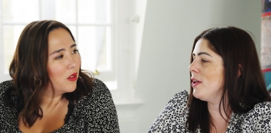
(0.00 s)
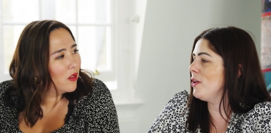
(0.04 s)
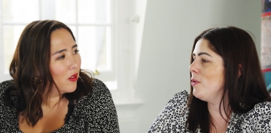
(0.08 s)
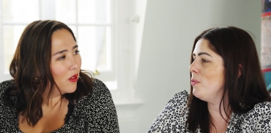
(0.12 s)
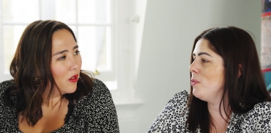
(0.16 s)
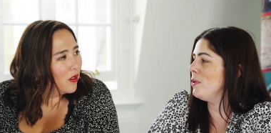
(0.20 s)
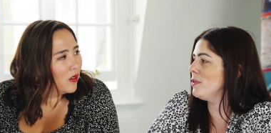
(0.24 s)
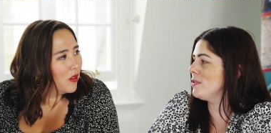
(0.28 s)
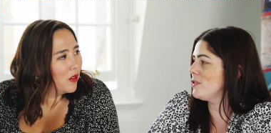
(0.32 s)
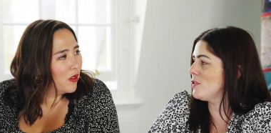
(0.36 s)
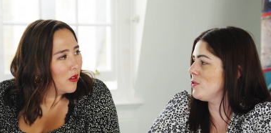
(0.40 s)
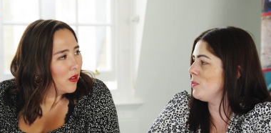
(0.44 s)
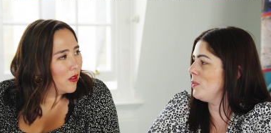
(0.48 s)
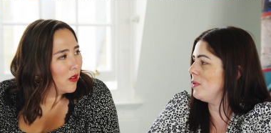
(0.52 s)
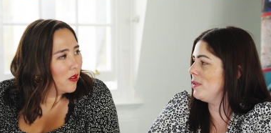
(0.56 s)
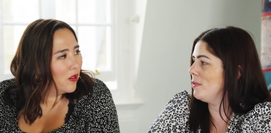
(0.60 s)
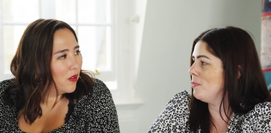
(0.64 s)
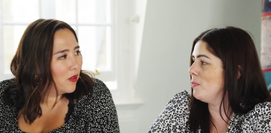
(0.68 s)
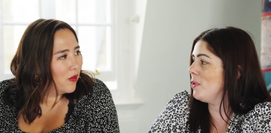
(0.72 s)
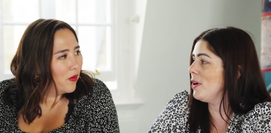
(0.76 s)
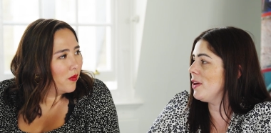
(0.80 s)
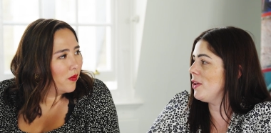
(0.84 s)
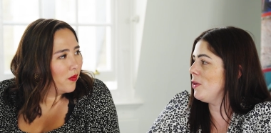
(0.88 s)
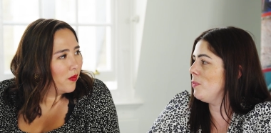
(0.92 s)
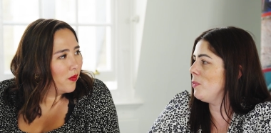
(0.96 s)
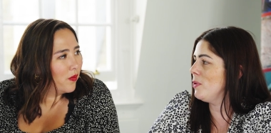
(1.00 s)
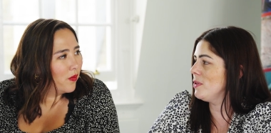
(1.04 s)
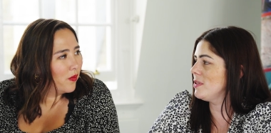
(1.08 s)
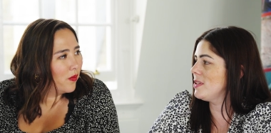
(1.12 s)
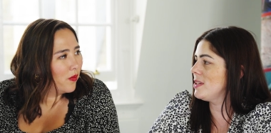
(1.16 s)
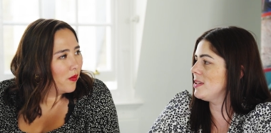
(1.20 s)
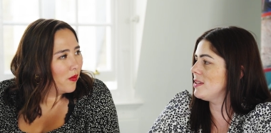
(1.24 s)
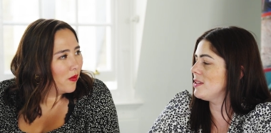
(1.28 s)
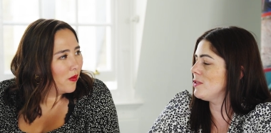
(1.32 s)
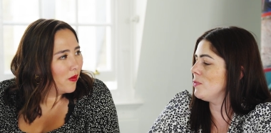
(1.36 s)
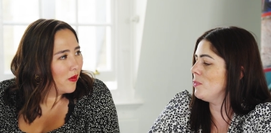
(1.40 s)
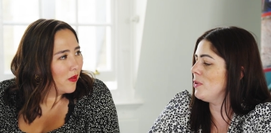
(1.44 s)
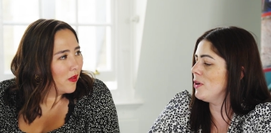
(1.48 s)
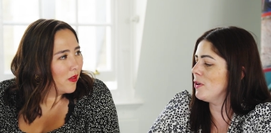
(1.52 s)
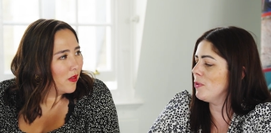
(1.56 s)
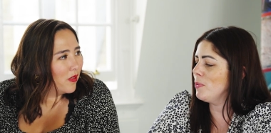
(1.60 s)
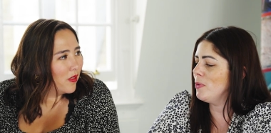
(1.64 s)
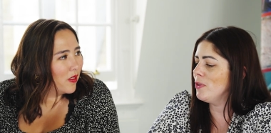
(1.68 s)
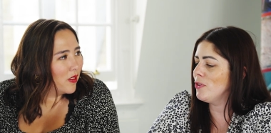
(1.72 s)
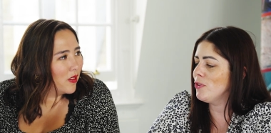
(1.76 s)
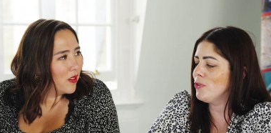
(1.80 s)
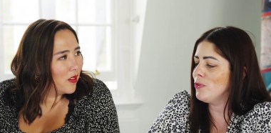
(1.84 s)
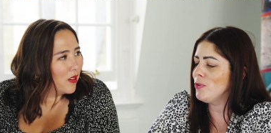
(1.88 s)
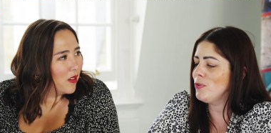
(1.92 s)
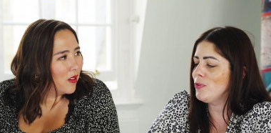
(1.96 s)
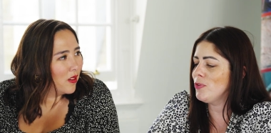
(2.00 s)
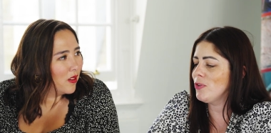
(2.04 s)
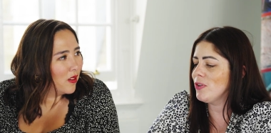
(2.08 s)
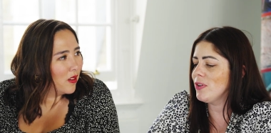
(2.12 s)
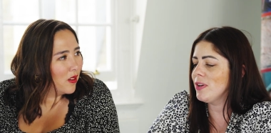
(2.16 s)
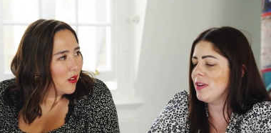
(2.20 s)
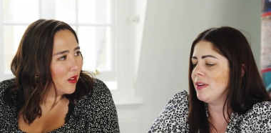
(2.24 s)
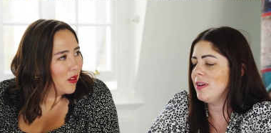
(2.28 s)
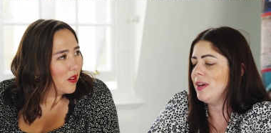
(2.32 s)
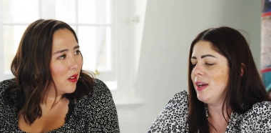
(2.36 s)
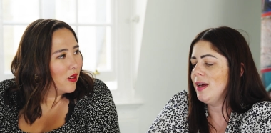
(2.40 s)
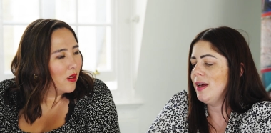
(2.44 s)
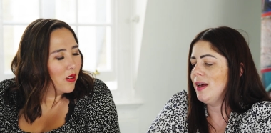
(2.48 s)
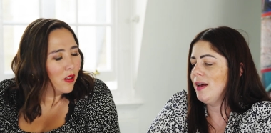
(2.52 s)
Speaker 1: you want to why you wanted to work with children.